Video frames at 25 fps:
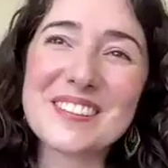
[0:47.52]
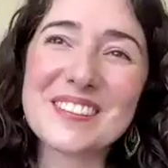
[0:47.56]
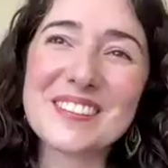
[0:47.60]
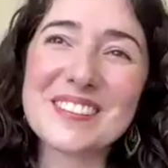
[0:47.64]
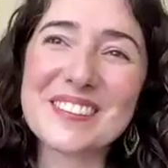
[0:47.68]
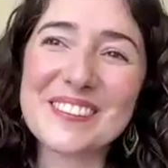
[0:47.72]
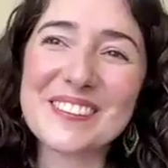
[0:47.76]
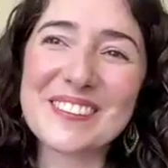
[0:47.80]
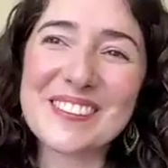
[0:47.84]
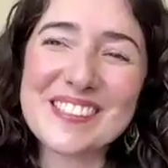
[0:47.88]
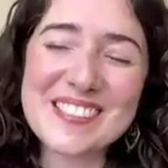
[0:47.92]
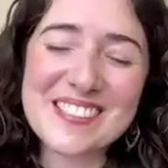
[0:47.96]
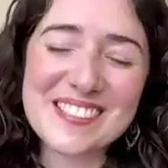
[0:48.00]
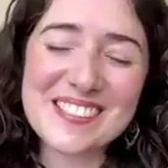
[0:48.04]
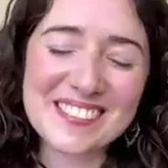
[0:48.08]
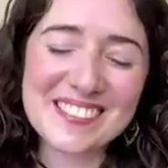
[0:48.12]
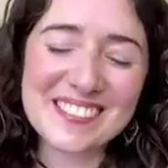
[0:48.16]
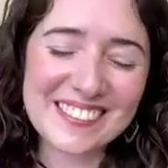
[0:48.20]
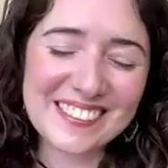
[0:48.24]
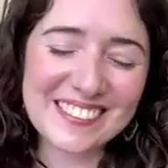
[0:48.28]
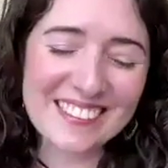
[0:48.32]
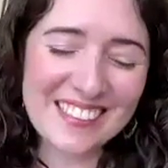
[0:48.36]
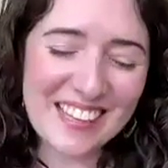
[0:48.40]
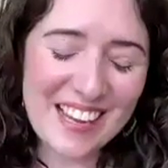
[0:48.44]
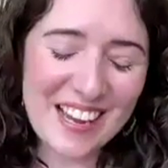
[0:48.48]
a good
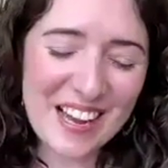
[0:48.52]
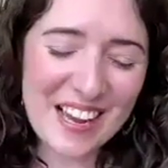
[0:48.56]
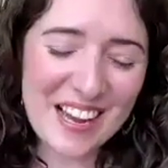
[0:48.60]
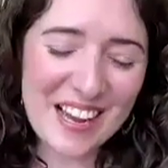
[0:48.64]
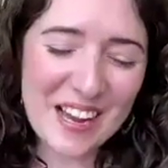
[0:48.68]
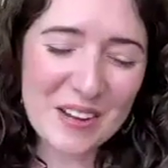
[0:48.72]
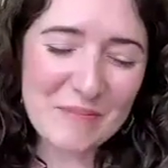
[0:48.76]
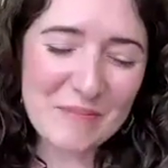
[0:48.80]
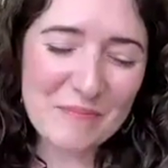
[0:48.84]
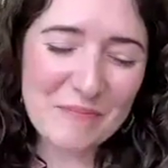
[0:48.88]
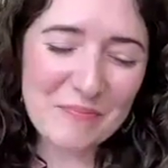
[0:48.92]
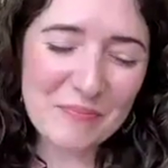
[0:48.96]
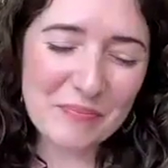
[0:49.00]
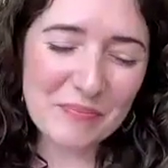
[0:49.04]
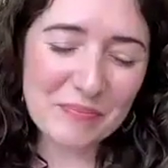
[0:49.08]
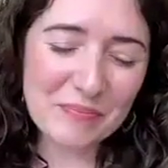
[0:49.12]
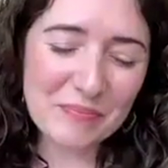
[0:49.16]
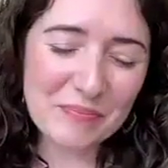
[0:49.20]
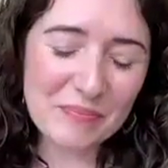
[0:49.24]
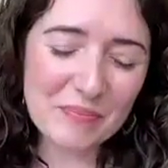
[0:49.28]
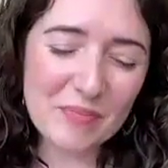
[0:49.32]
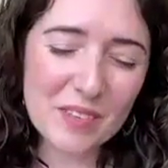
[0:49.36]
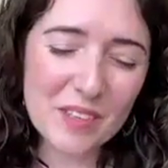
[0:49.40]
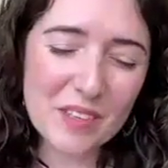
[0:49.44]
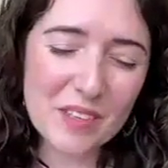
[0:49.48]
question.
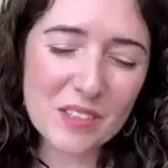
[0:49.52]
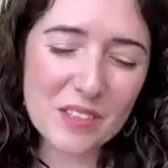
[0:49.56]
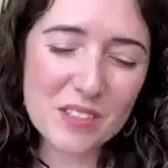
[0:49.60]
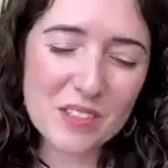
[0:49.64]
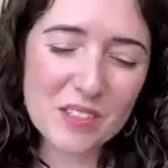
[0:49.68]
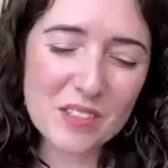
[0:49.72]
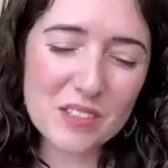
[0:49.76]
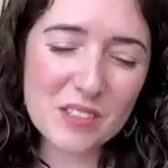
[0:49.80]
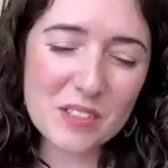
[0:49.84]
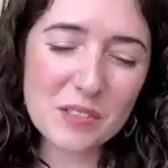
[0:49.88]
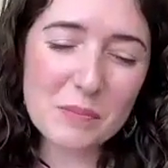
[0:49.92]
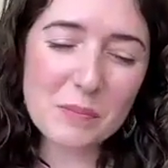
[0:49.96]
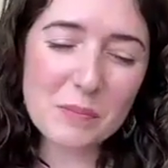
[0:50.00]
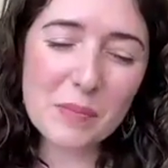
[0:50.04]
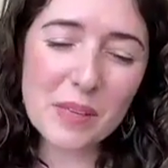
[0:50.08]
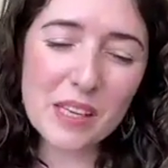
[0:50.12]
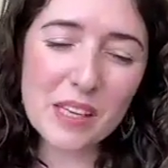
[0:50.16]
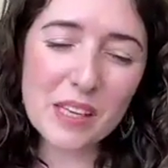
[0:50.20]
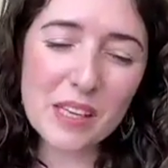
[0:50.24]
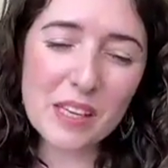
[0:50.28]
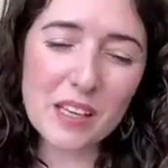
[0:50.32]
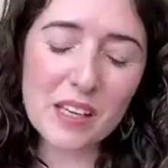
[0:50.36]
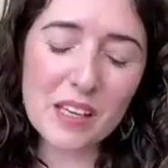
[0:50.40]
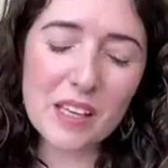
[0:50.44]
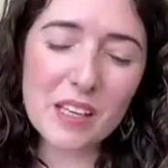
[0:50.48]
To
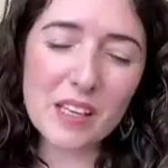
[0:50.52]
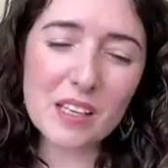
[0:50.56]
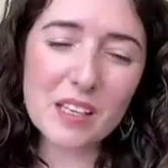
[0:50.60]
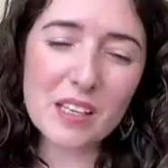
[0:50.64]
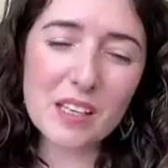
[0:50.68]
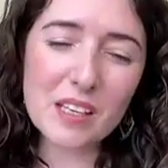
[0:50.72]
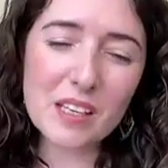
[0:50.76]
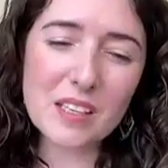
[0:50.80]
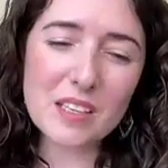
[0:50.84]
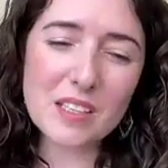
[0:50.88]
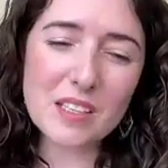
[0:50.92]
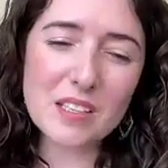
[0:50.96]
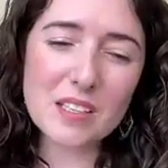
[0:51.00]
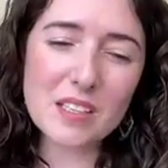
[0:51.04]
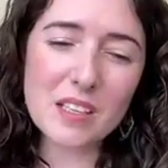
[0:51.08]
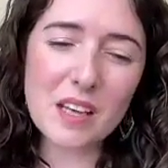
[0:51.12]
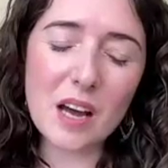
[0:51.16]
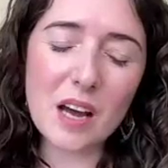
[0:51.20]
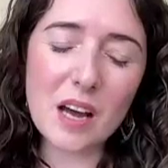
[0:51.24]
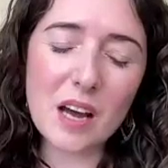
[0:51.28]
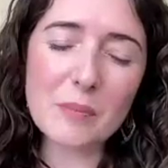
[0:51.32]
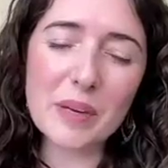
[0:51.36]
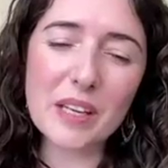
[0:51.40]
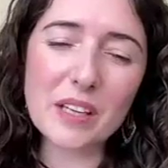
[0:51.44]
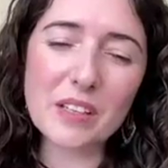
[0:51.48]
me, it is
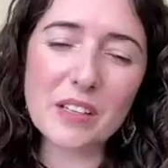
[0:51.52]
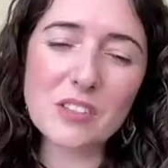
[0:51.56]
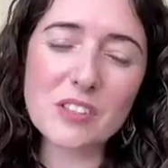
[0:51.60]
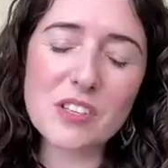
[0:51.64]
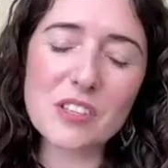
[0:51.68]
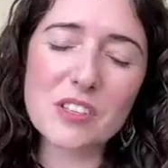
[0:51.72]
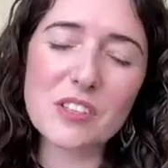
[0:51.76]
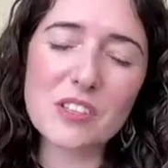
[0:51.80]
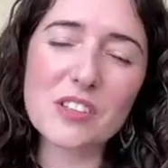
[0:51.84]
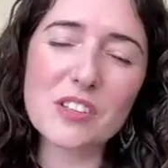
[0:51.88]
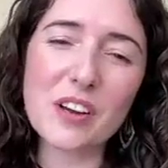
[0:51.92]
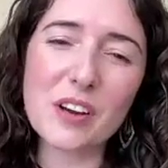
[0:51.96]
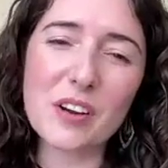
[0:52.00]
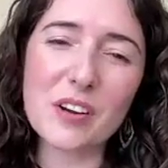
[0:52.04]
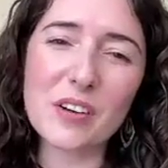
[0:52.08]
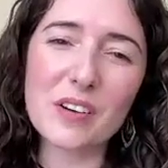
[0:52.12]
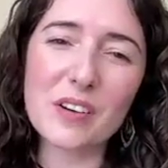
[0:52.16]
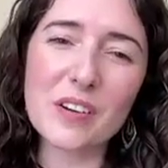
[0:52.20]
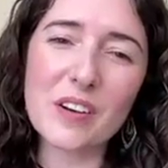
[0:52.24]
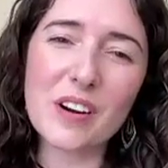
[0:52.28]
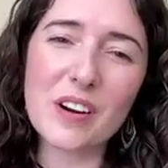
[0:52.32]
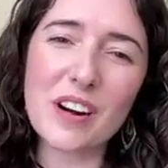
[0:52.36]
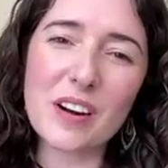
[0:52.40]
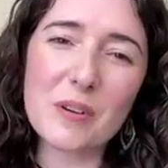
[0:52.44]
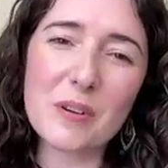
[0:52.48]
coming to
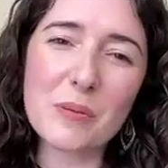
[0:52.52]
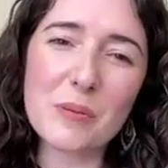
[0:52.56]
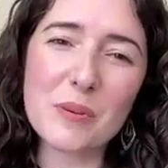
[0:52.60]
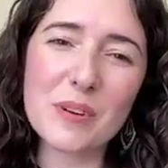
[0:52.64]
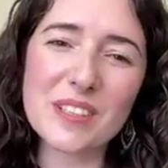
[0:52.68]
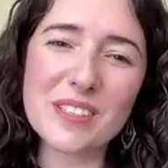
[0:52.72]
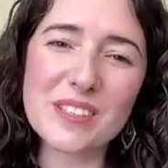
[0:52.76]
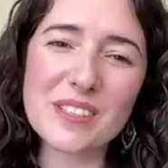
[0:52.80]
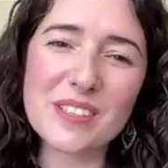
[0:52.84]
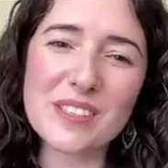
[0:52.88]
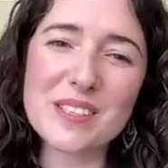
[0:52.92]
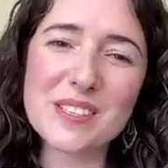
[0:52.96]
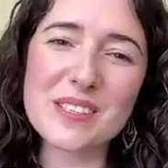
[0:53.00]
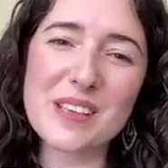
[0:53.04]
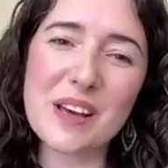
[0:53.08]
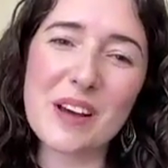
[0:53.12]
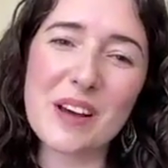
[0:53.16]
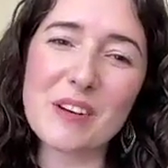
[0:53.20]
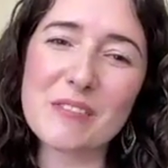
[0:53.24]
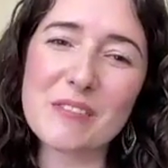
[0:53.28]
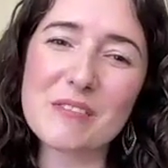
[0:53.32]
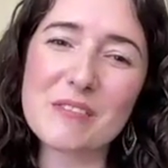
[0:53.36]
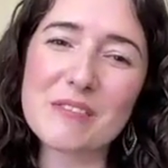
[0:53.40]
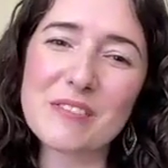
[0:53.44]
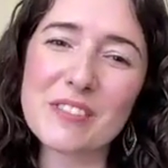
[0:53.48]
know
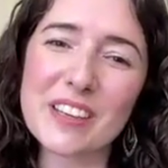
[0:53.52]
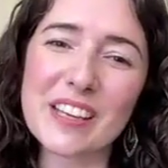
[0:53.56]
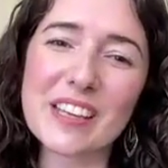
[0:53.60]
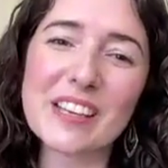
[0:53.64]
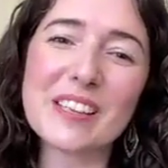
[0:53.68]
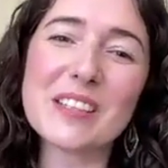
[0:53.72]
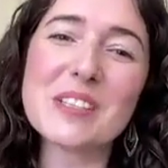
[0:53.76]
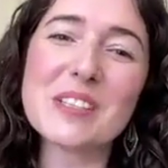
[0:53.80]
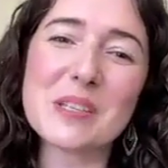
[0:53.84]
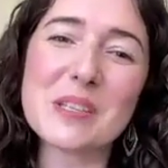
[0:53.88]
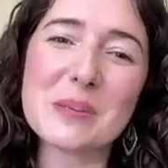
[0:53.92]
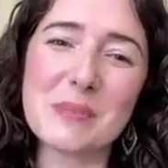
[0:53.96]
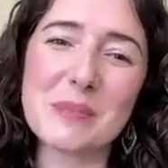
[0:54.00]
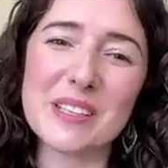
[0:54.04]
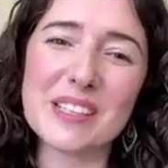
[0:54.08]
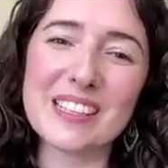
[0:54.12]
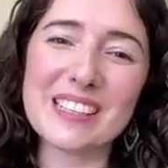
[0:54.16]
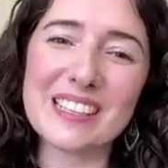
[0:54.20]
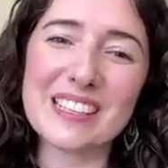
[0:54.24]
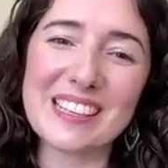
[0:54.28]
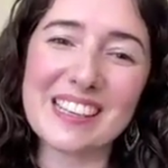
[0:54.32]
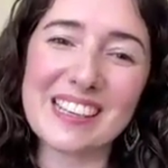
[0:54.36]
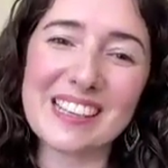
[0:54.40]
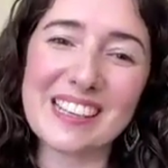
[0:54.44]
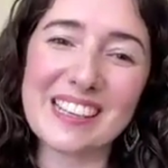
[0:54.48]
oneself
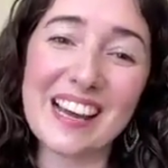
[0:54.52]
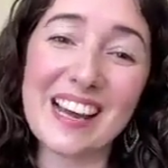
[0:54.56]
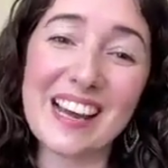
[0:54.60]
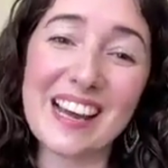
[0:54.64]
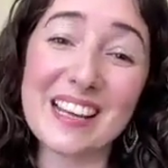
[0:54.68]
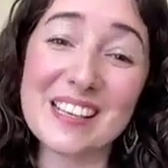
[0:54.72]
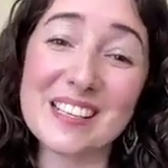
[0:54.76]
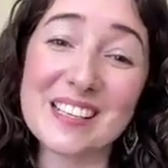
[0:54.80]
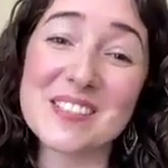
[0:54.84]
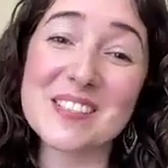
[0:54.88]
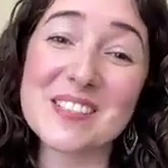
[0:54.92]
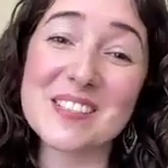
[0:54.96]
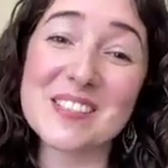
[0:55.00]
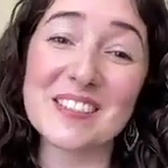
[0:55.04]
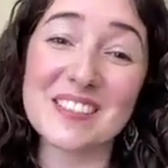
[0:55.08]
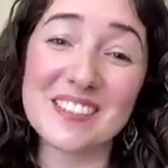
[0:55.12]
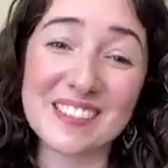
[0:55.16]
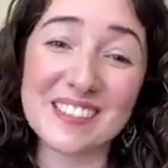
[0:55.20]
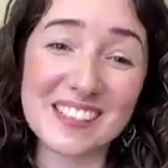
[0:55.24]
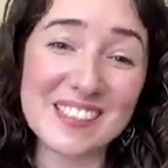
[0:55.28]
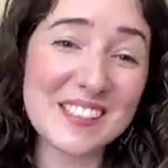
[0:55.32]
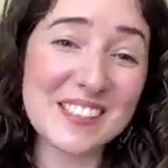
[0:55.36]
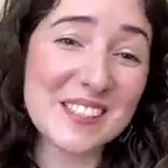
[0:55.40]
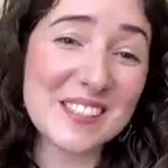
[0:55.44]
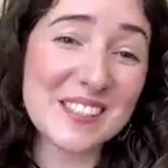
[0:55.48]
intimately as
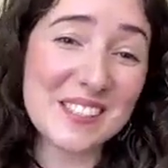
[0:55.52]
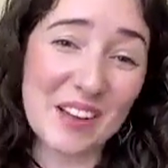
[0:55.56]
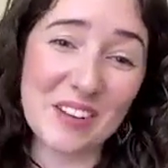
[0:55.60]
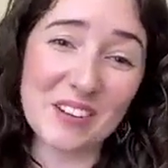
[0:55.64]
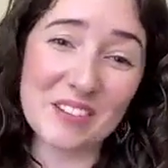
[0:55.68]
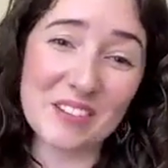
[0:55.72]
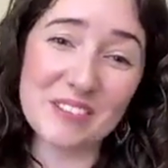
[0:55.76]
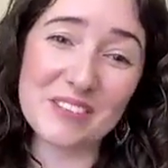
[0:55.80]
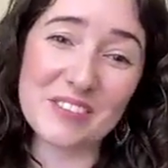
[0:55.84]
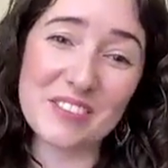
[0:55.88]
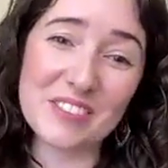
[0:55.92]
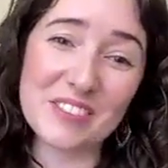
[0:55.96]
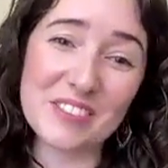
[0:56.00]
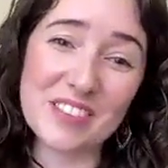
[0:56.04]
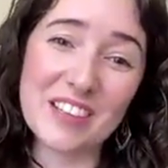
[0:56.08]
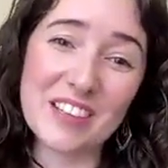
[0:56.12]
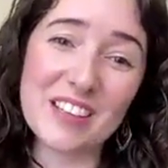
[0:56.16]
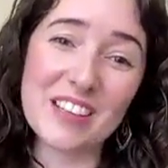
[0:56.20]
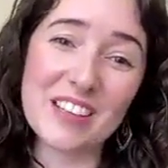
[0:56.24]
the self,